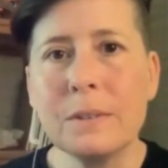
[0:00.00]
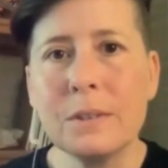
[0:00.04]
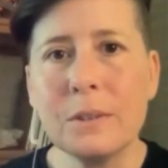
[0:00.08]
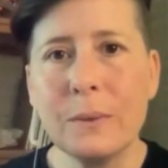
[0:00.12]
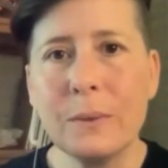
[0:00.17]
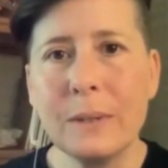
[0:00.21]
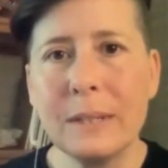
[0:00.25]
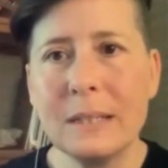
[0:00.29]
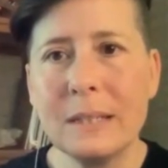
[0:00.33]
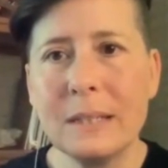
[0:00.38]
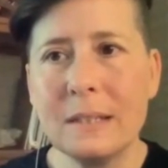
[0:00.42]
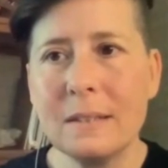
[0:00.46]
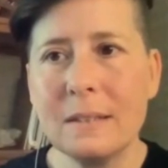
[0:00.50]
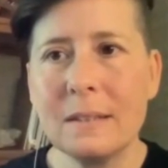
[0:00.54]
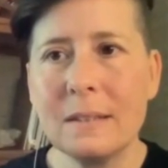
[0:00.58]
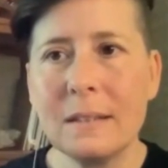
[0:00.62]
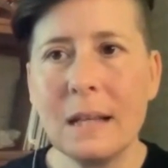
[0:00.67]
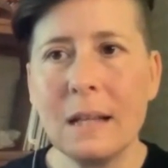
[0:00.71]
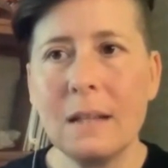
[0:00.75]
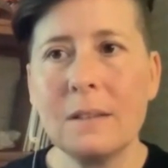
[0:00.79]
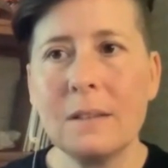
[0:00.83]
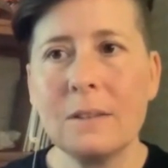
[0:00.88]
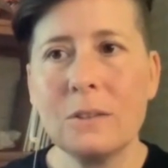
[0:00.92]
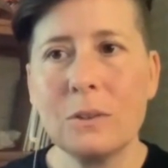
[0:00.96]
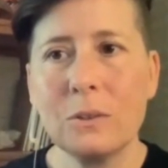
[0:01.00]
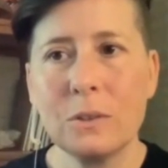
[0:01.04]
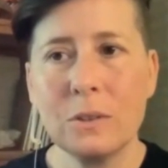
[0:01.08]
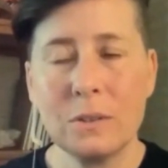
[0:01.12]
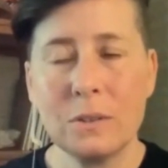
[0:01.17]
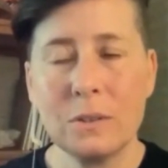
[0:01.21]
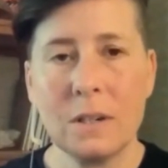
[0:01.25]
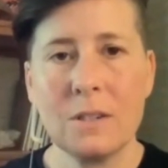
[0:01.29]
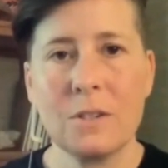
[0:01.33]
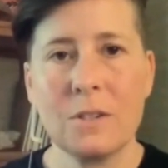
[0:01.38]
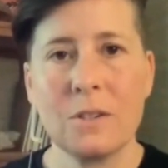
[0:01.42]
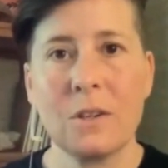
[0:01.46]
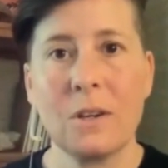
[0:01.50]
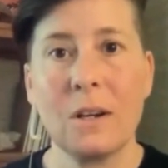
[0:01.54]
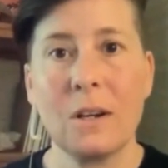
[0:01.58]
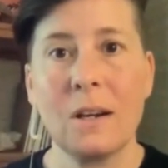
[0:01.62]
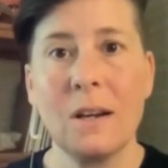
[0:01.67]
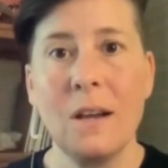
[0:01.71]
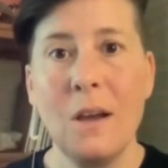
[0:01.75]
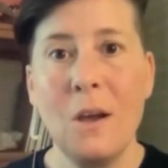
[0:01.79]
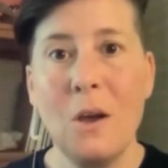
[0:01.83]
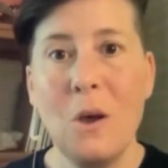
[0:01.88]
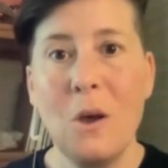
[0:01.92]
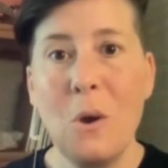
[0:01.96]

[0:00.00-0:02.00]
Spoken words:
So it's the skeletal structure. And